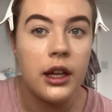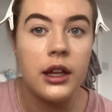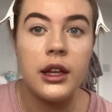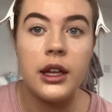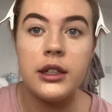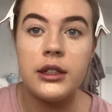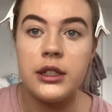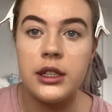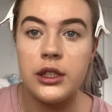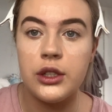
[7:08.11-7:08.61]

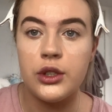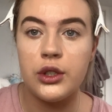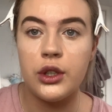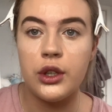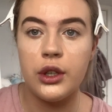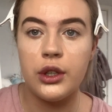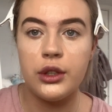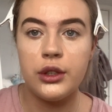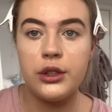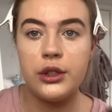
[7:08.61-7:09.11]
This is
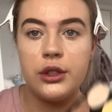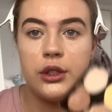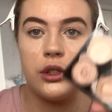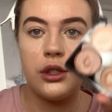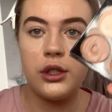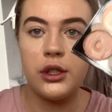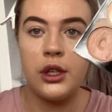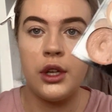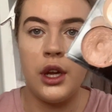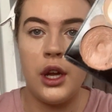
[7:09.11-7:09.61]

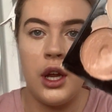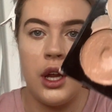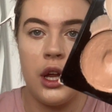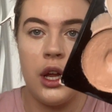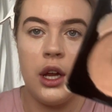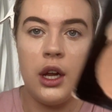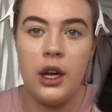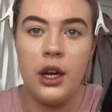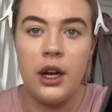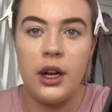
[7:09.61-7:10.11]
just
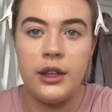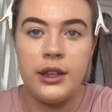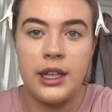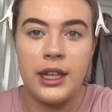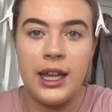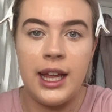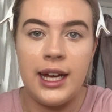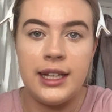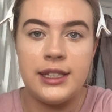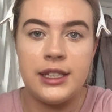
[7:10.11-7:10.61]
the
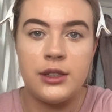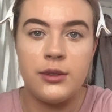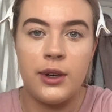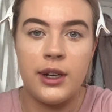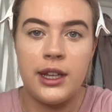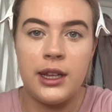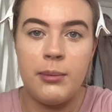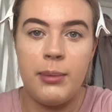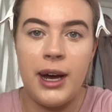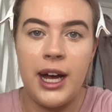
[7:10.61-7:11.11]
lightest one
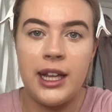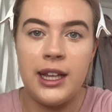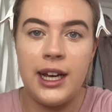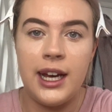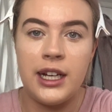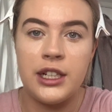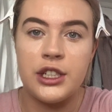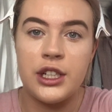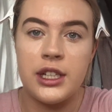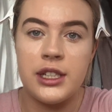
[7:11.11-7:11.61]
in the palette. As you